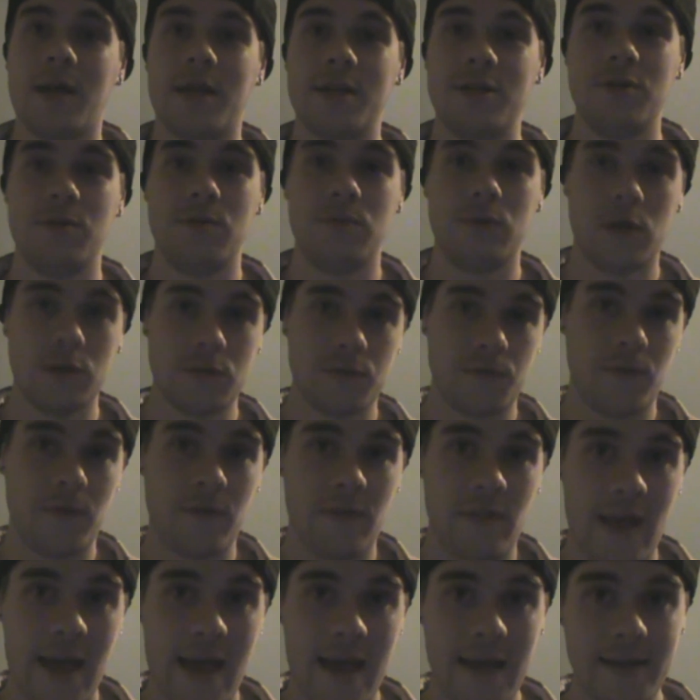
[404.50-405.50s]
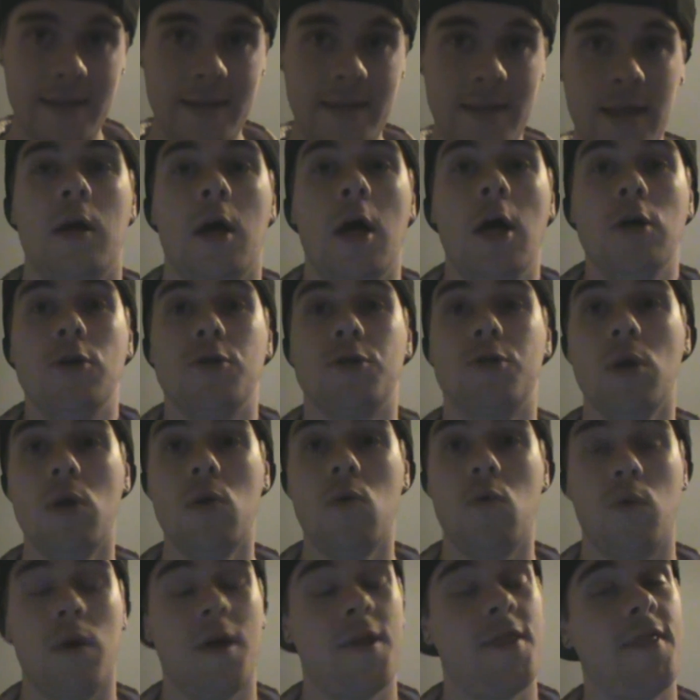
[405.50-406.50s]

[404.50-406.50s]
get you the results for that. So,